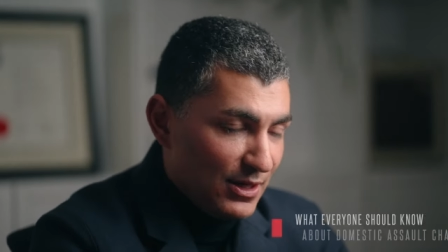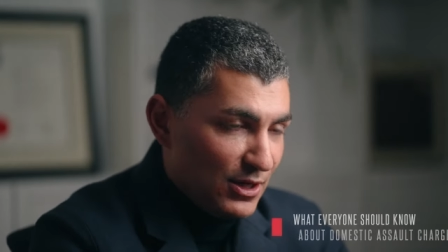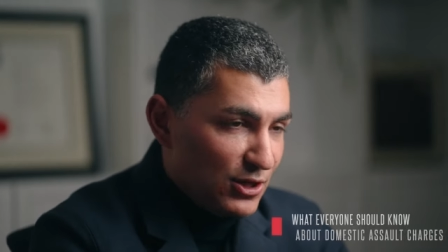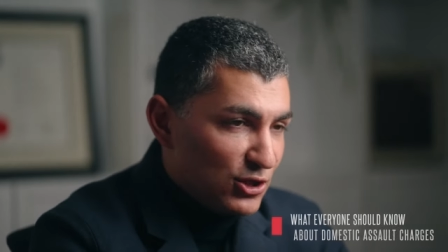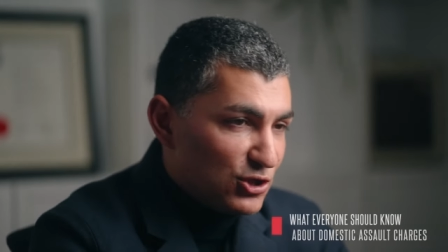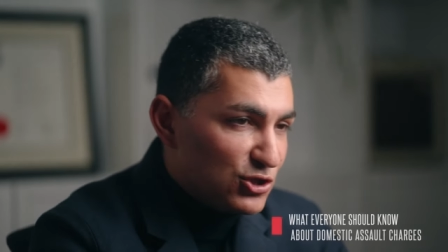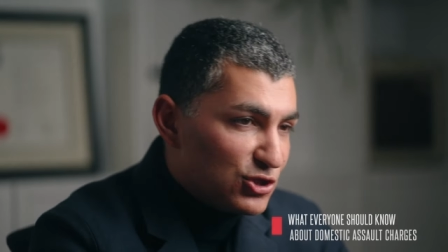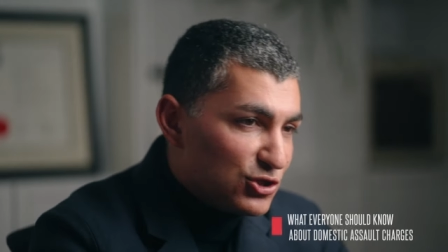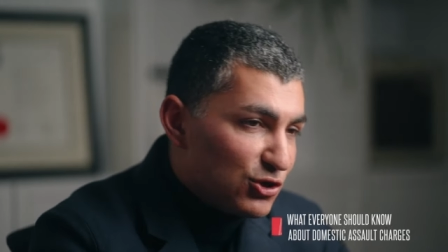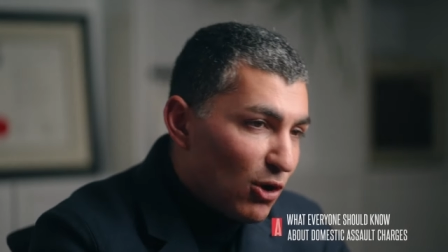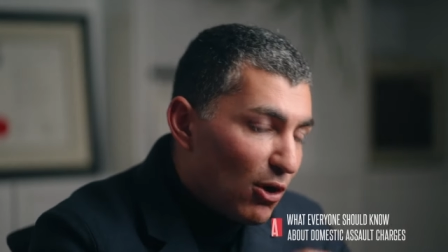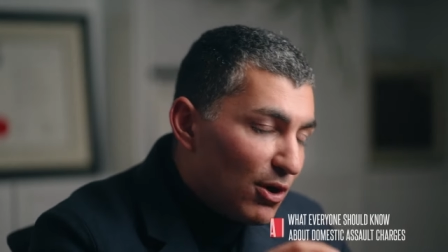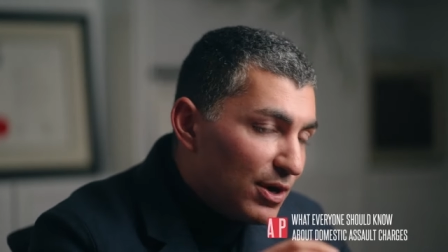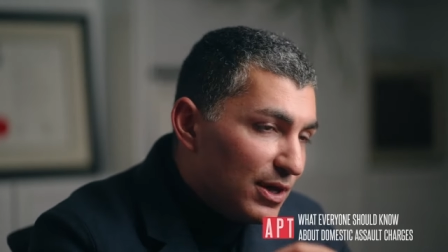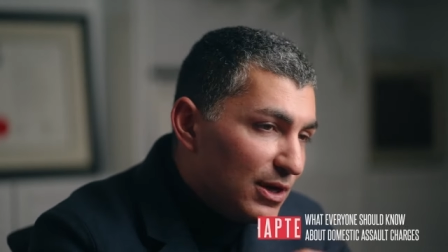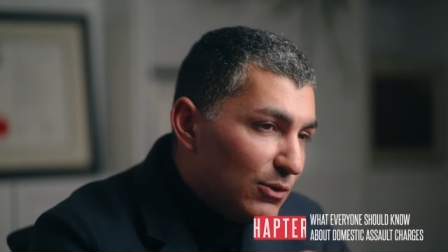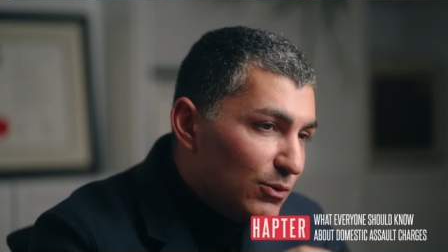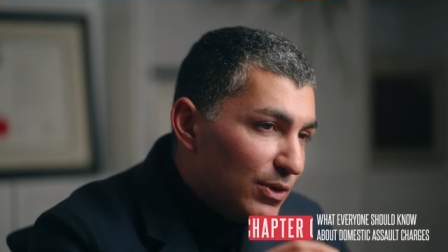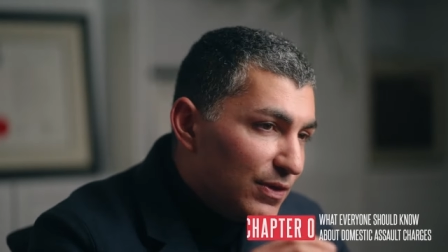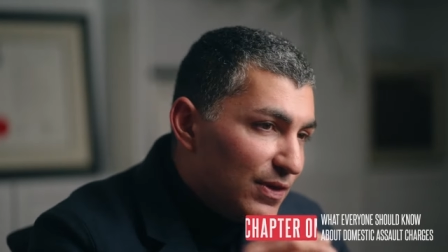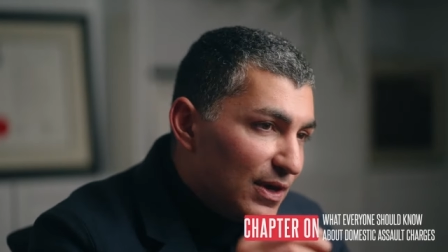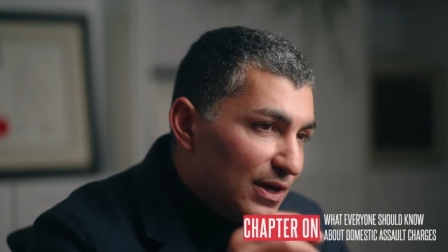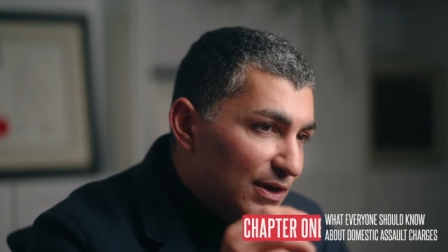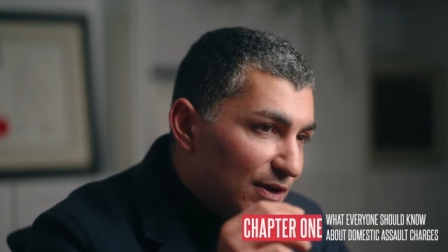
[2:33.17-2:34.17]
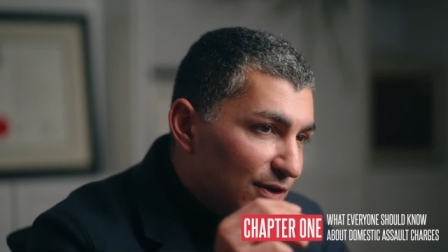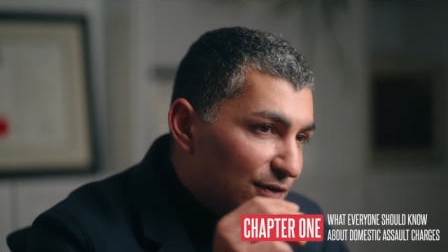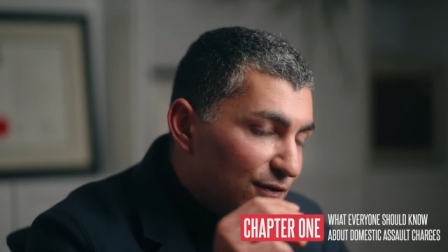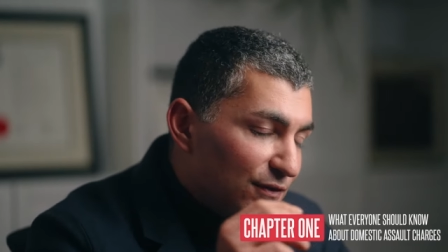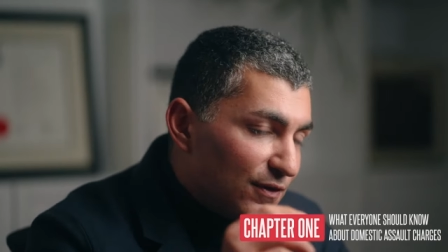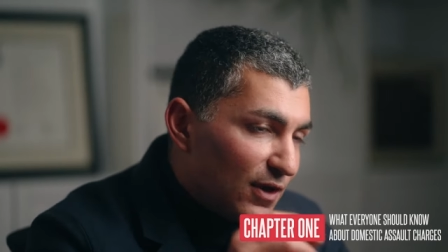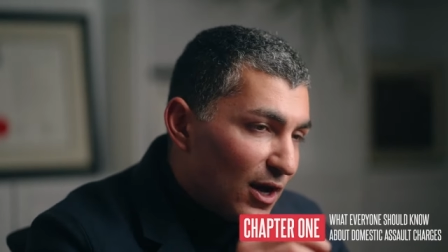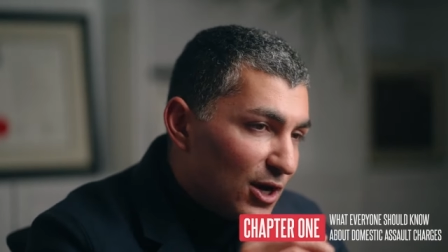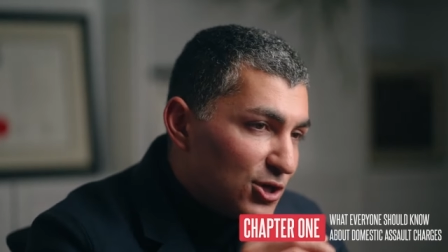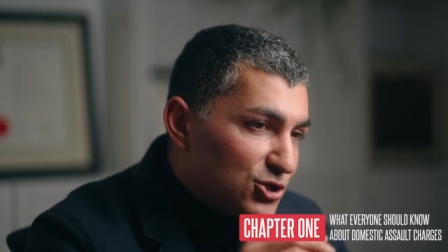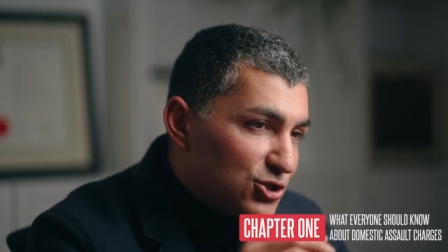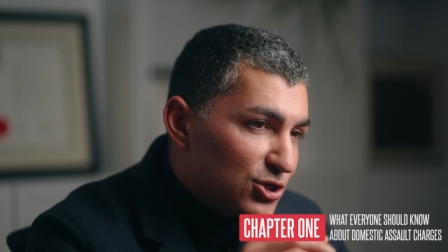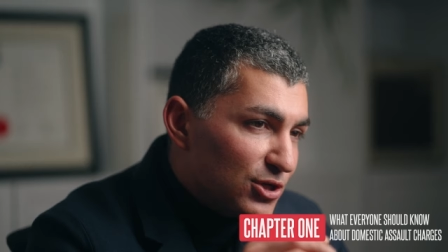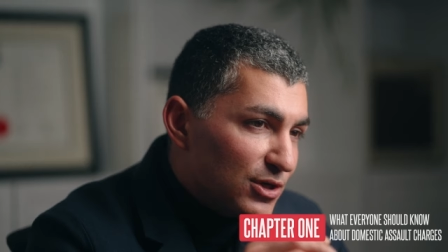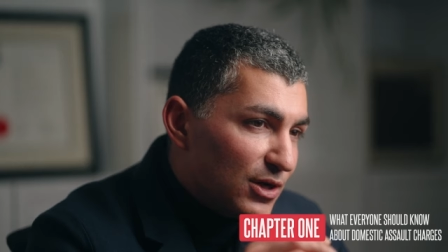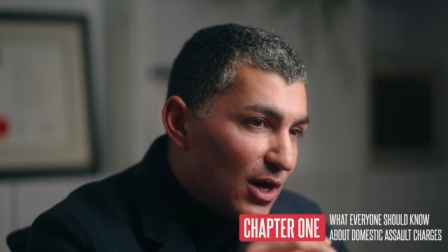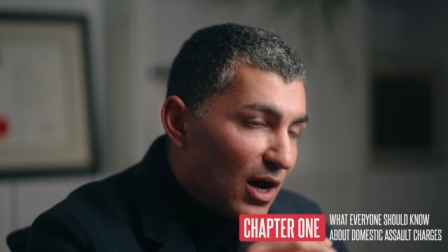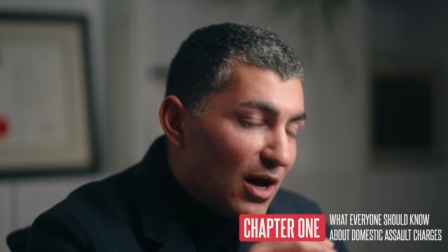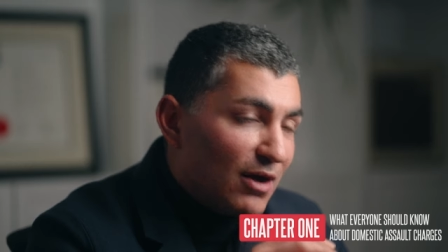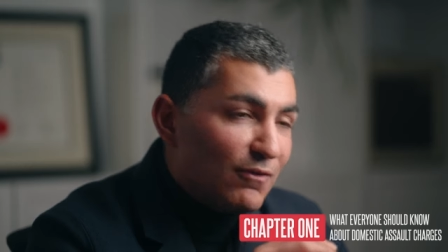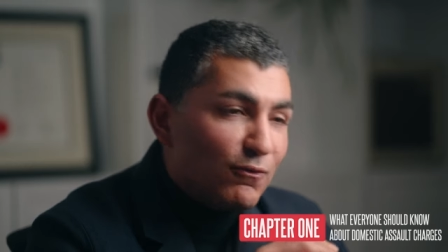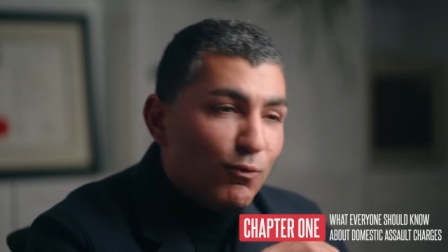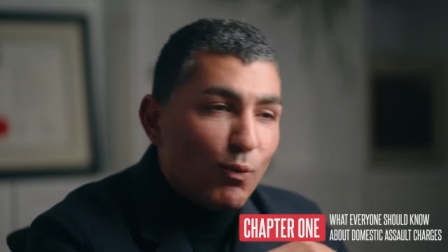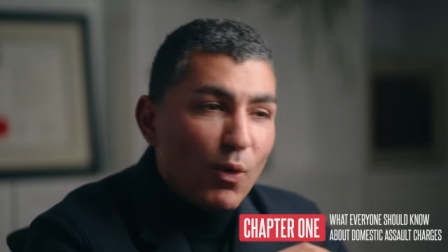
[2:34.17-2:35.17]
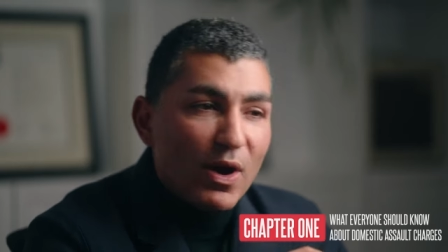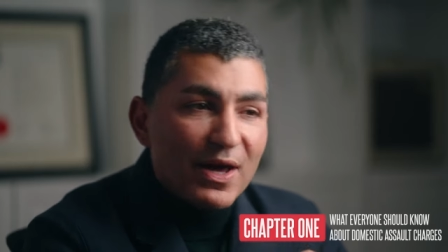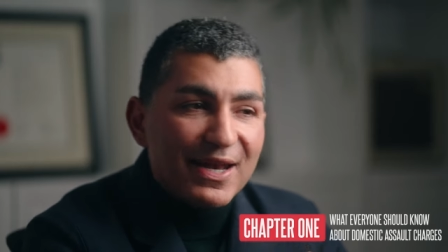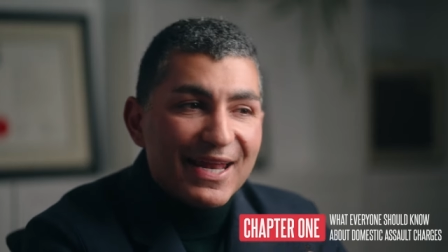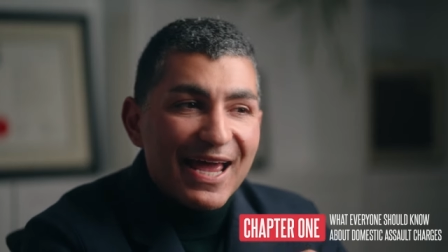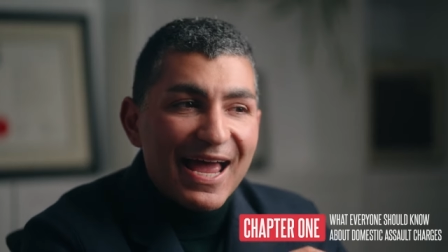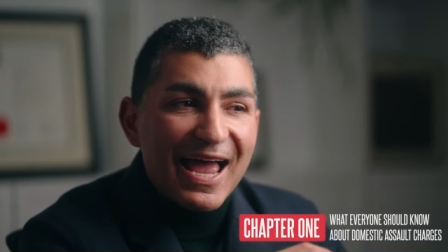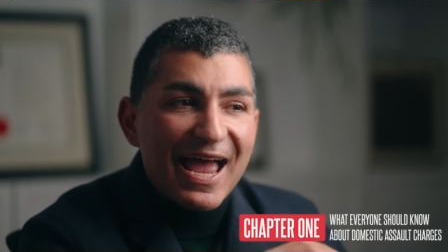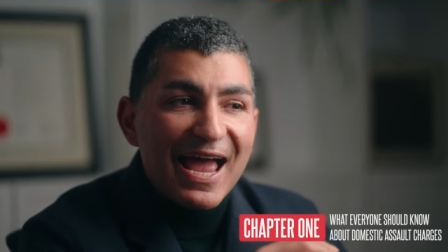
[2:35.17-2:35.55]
starting with a discussion of what